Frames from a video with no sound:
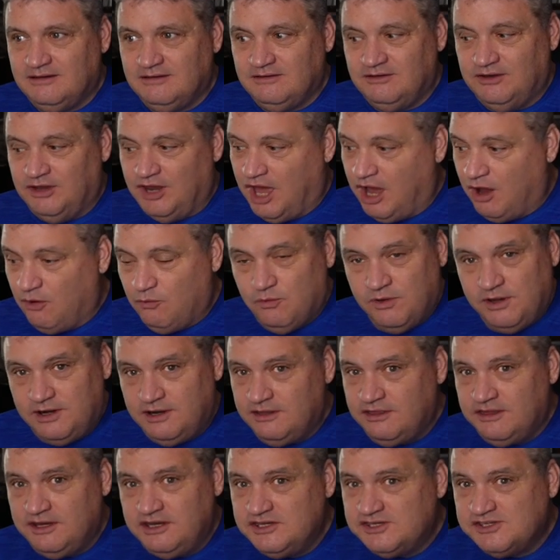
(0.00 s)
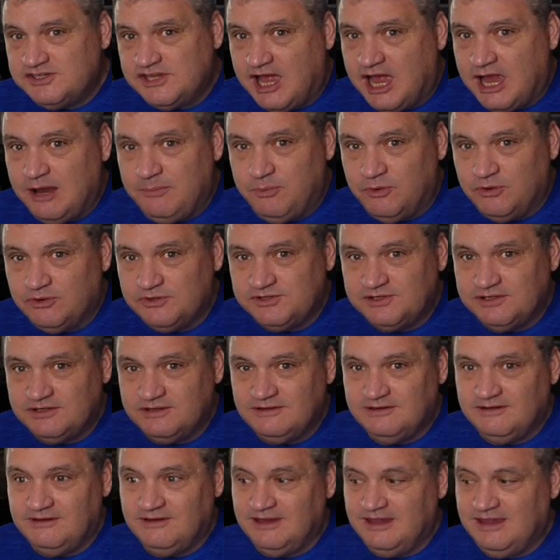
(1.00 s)
not one of the disciples,
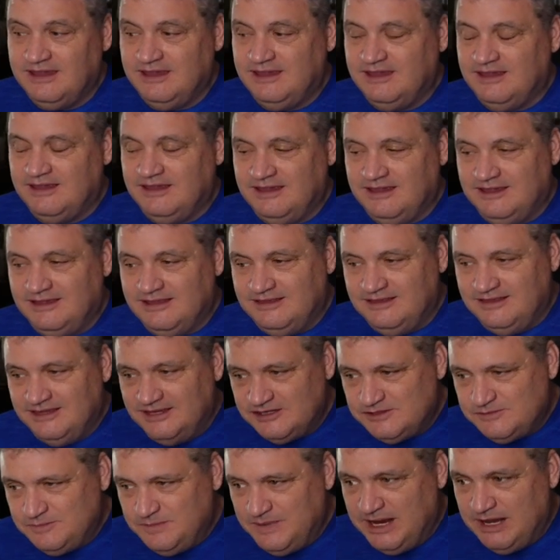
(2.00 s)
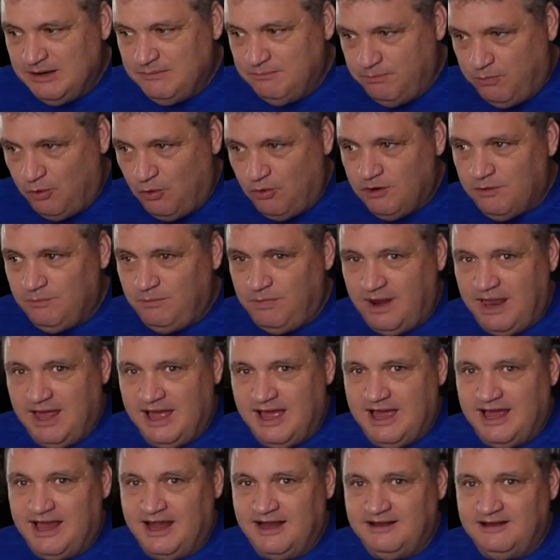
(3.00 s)
this man born
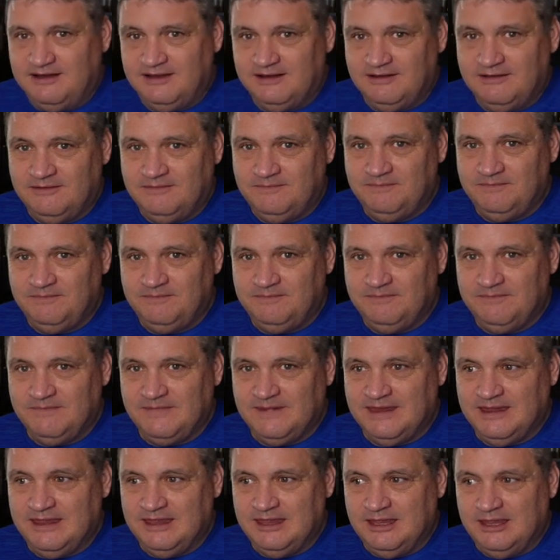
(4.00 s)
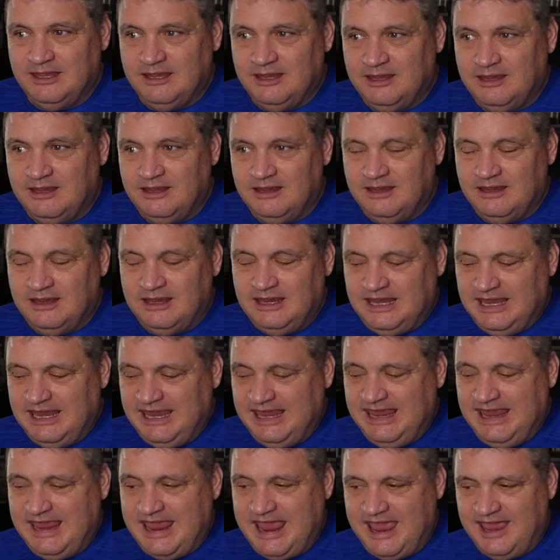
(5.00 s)
blind,
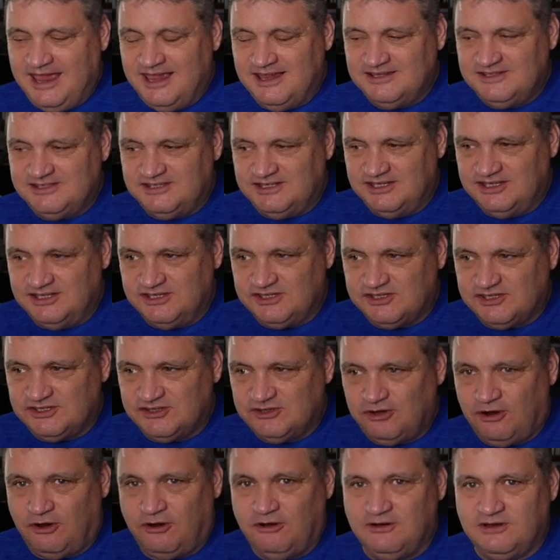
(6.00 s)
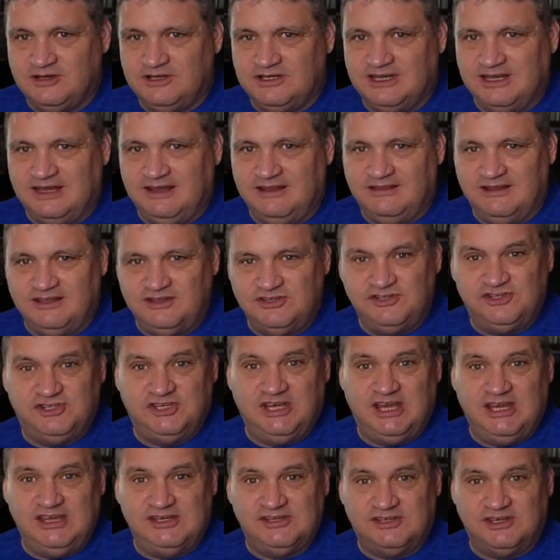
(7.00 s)
he has this certainty that
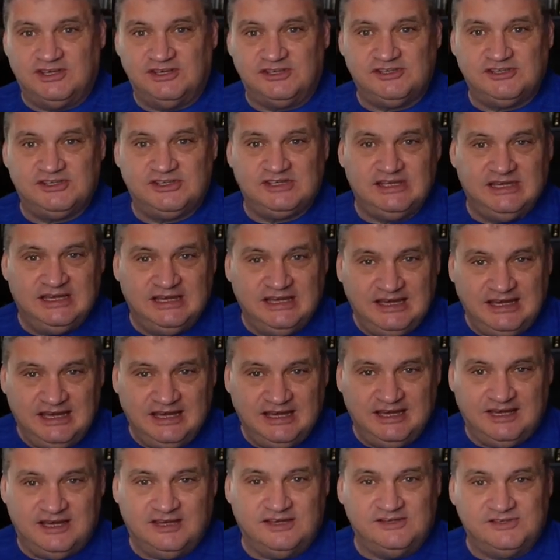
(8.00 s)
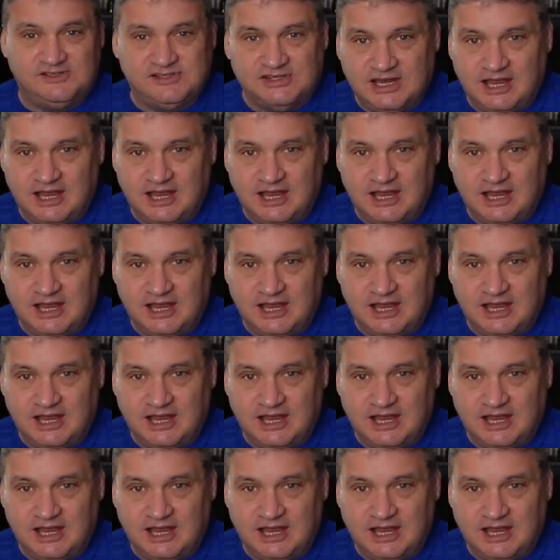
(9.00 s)
Jesus is